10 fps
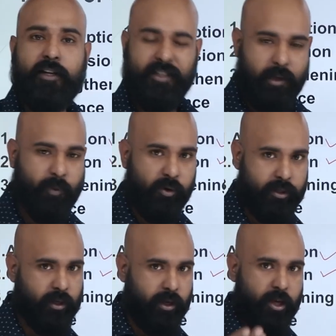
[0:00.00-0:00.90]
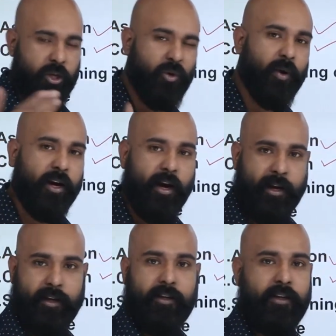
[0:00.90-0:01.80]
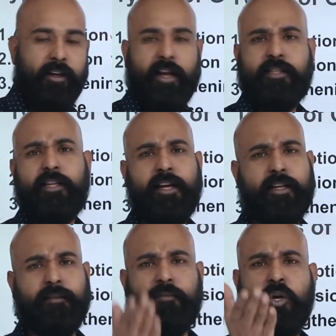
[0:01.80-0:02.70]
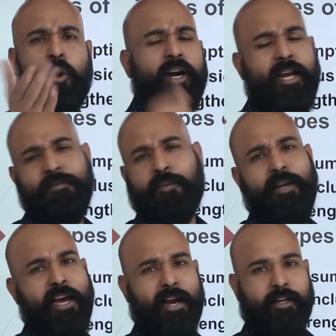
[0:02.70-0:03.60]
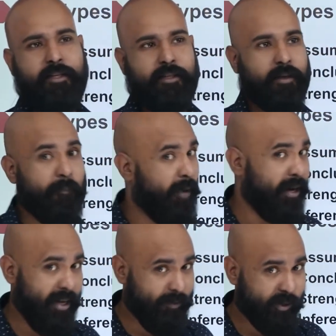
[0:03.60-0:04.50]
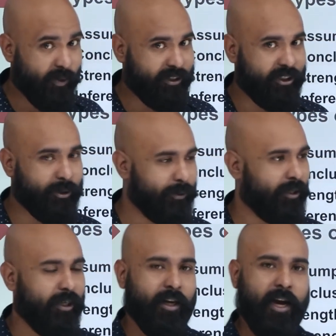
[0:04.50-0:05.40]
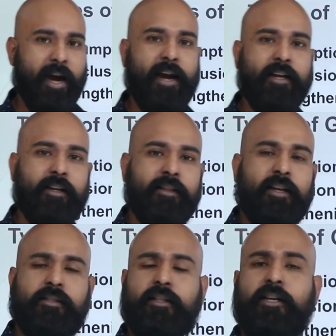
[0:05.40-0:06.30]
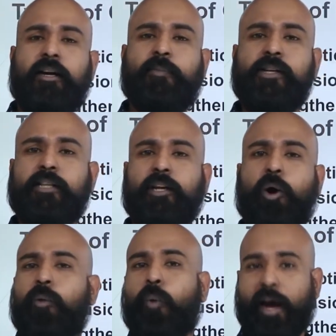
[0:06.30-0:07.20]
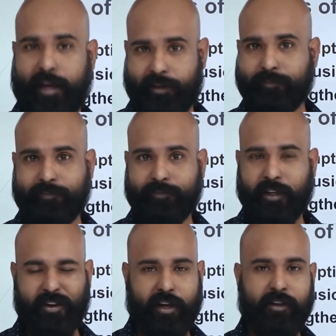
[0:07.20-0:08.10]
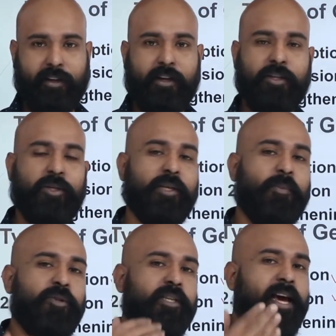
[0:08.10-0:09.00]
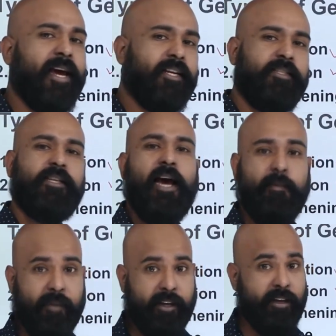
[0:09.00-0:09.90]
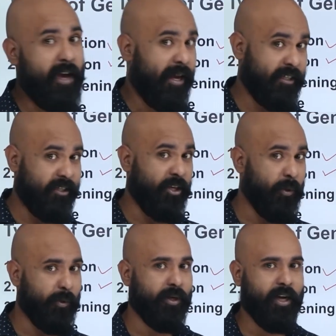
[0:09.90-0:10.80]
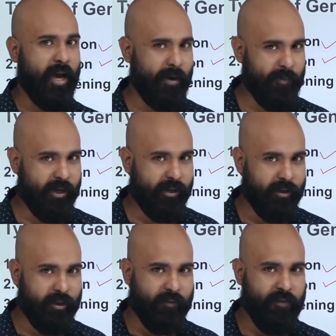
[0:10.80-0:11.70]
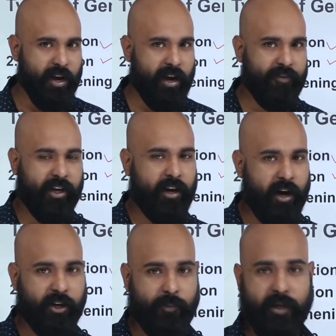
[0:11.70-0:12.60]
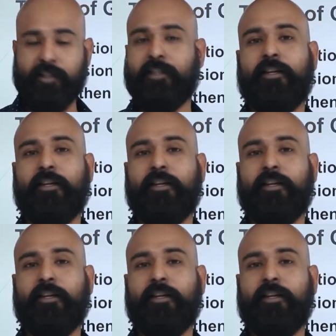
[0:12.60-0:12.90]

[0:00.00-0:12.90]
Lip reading: Suppose you and I, let's take your name to be X, my name is Vishnu, and there is a third person called Y. Okay. So suppose X and me, X is you, and me, we are having an argument.